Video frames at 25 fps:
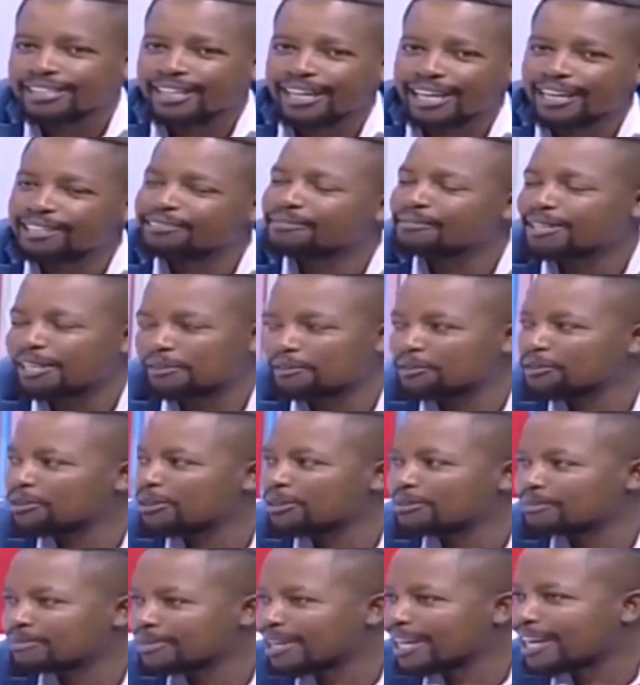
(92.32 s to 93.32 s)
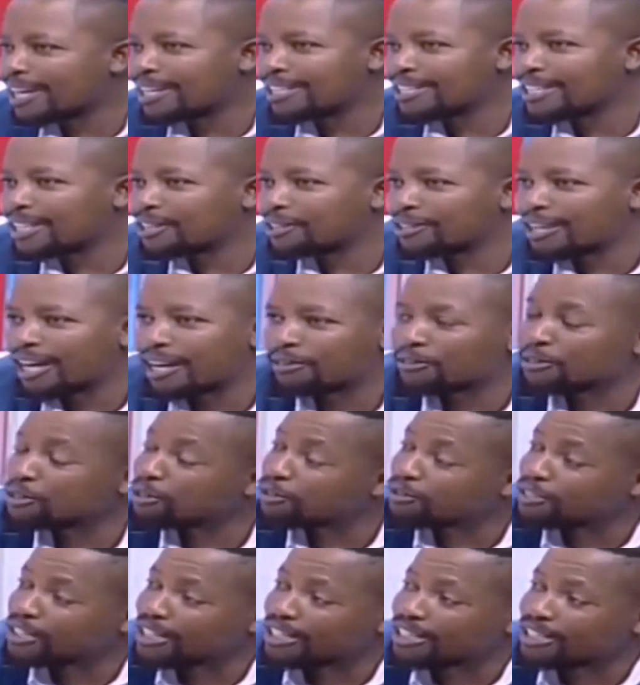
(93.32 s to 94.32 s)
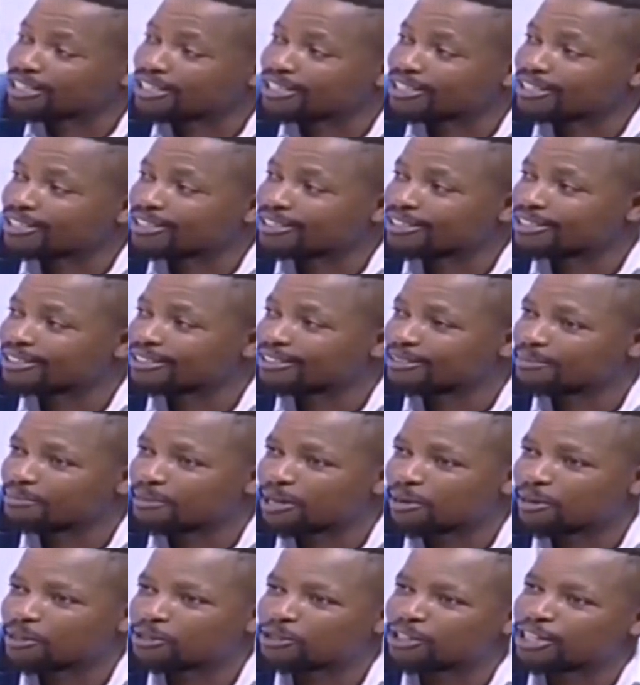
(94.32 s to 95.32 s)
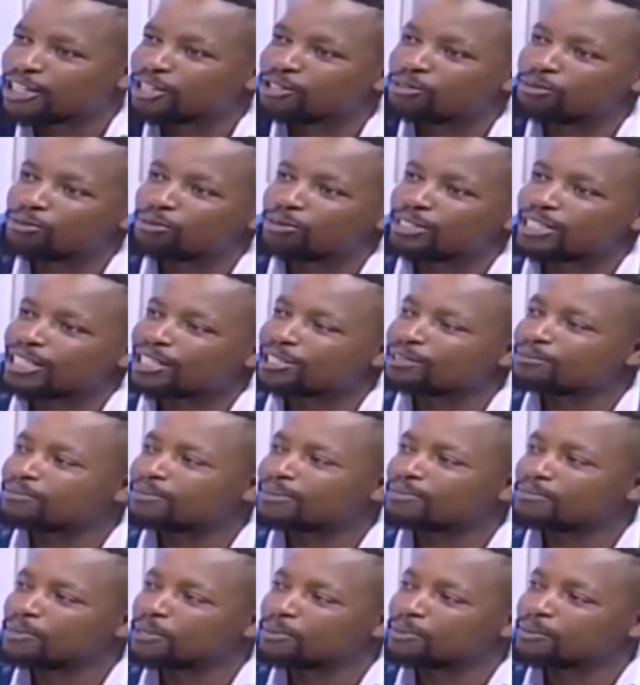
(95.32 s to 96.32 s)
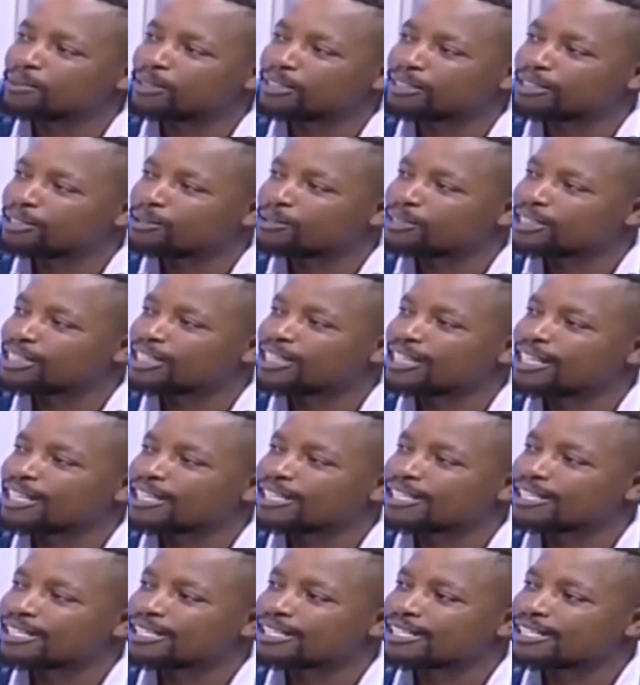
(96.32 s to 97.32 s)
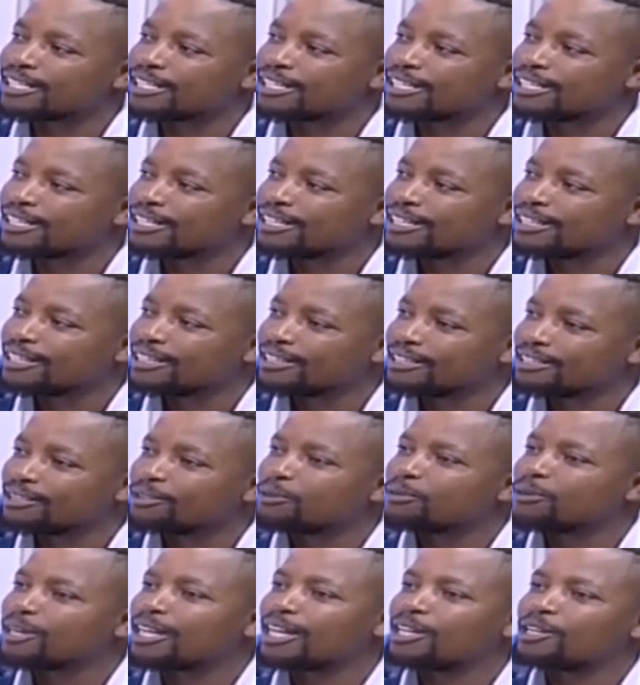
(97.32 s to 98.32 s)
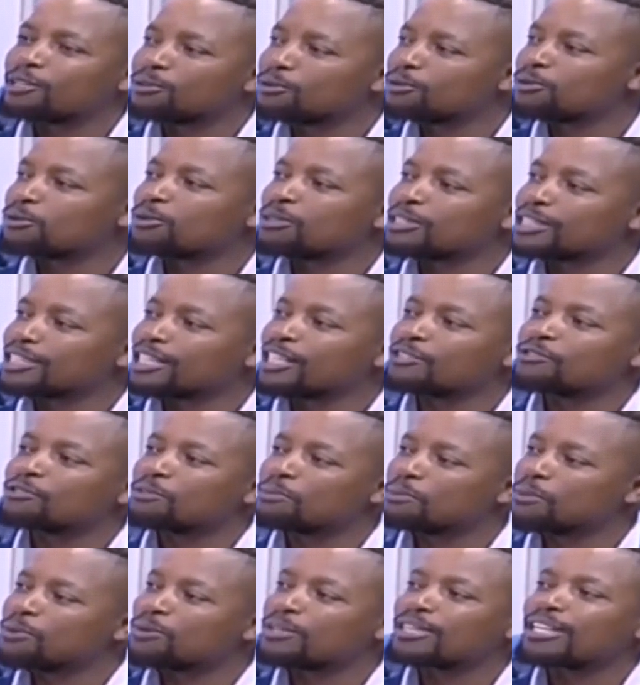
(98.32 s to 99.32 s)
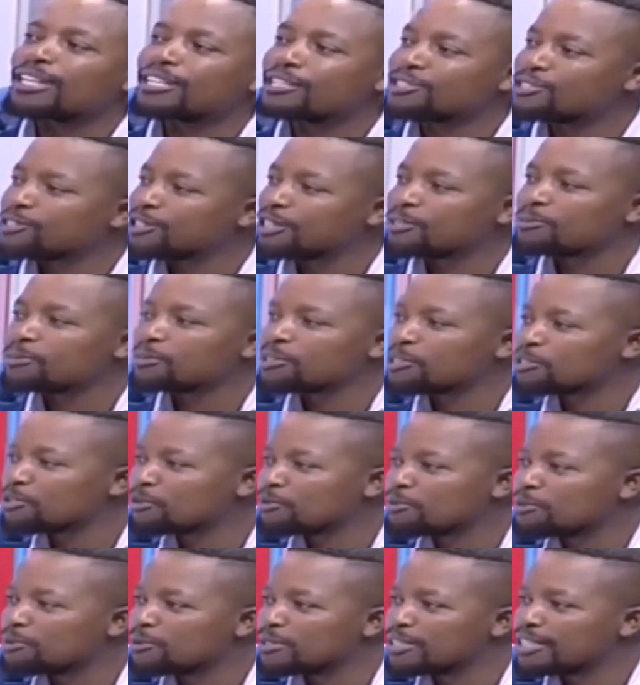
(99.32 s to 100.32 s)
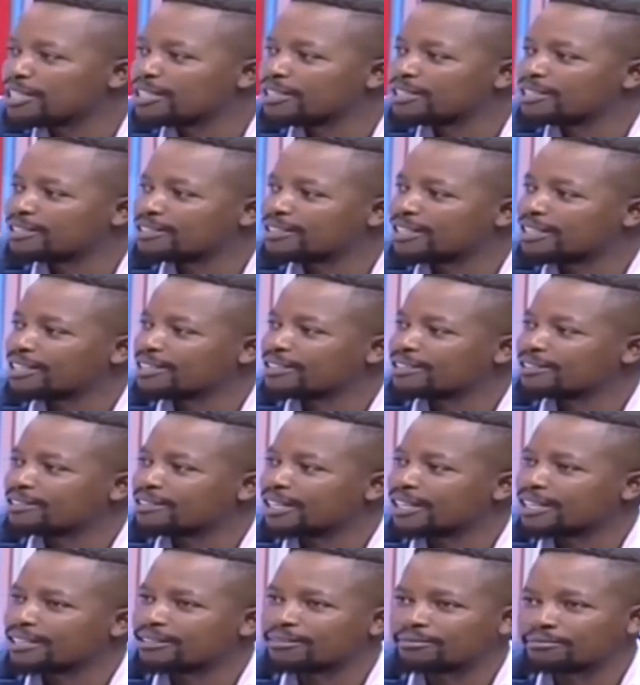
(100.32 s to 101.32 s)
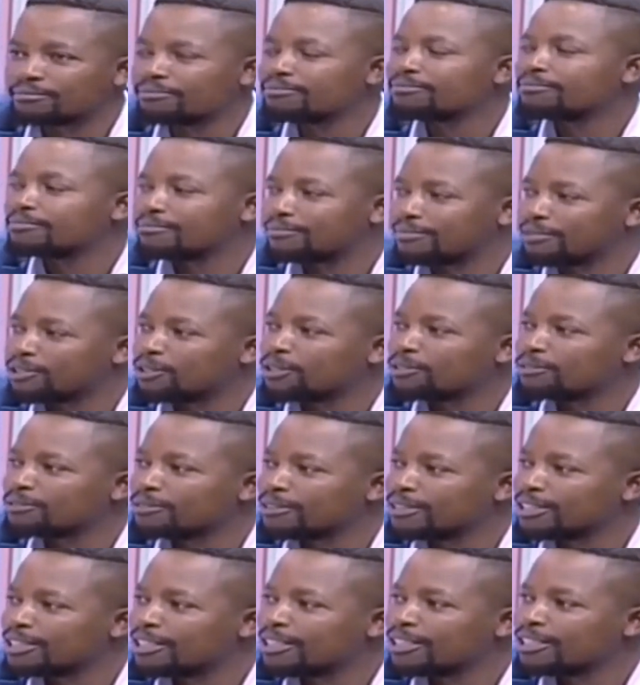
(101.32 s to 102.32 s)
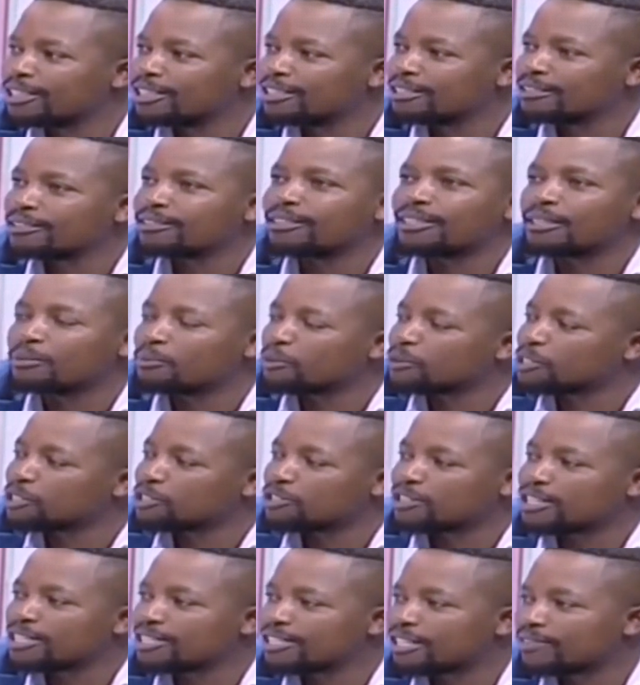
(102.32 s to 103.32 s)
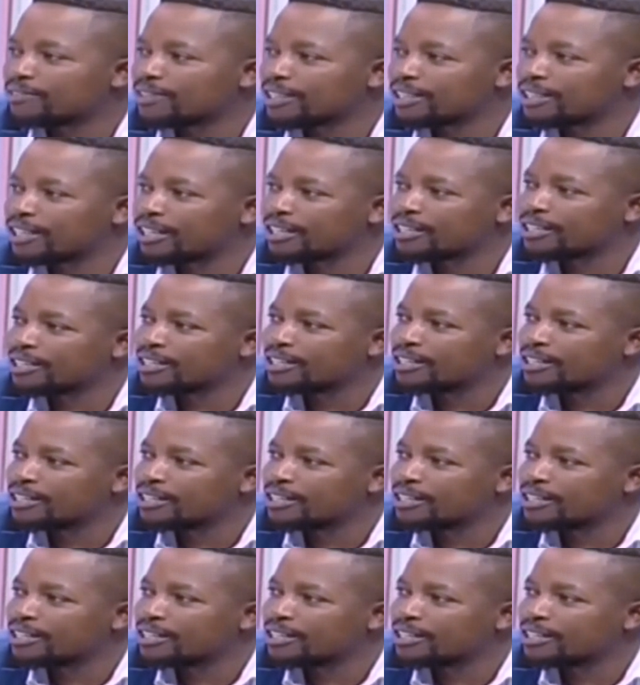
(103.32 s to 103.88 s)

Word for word: And everywhere, guys are afraid of change. But we're trying to tell people containers, we can use containers for more than transportation of goods and, and, mm -hmm. and you know, mm -hmm. importation and stuff like that.